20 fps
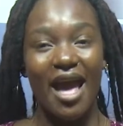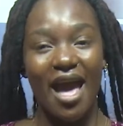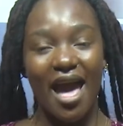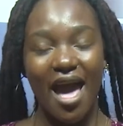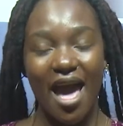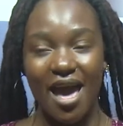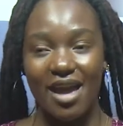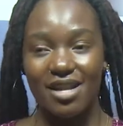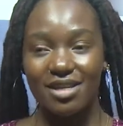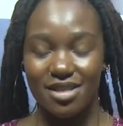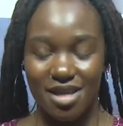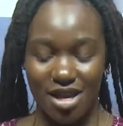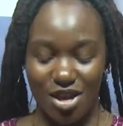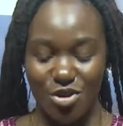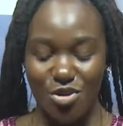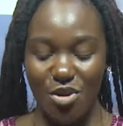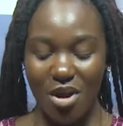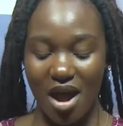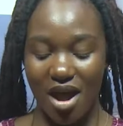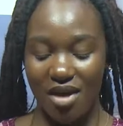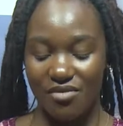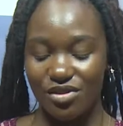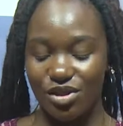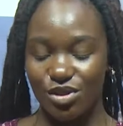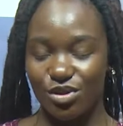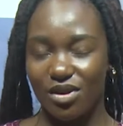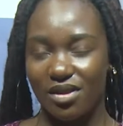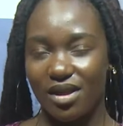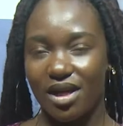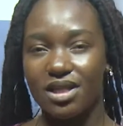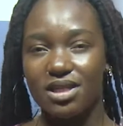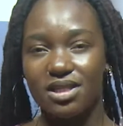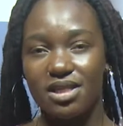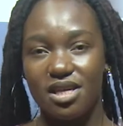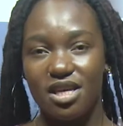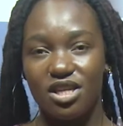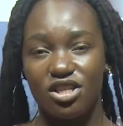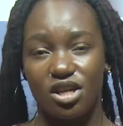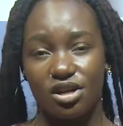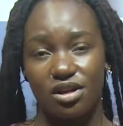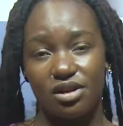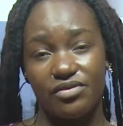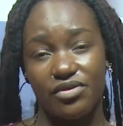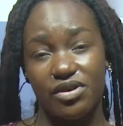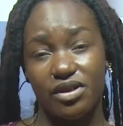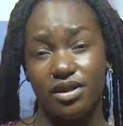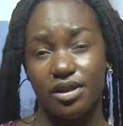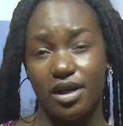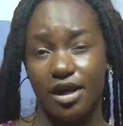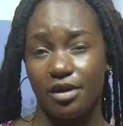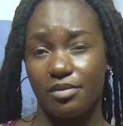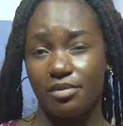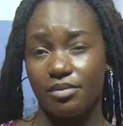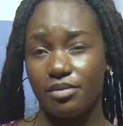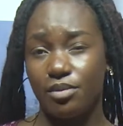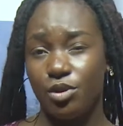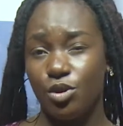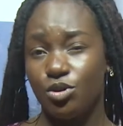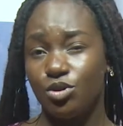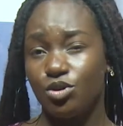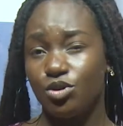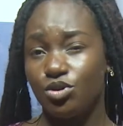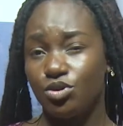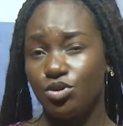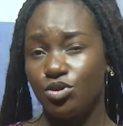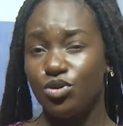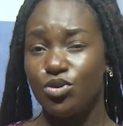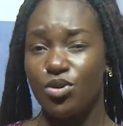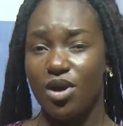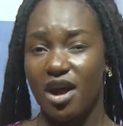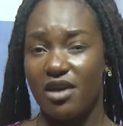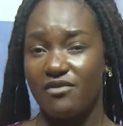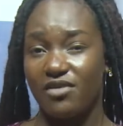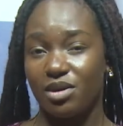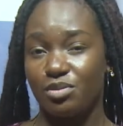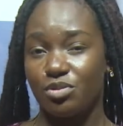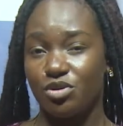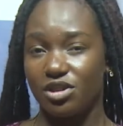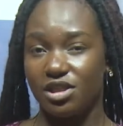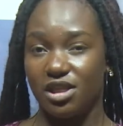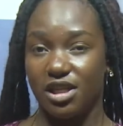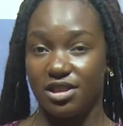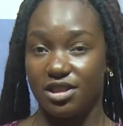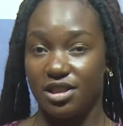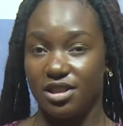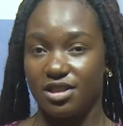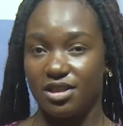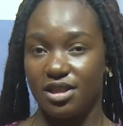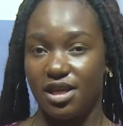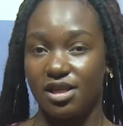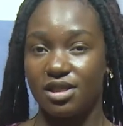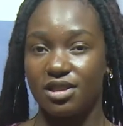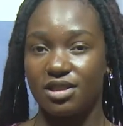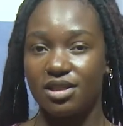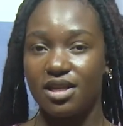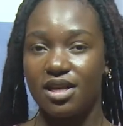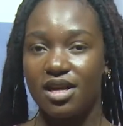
And you have to know that each and every time you have unprotected sex.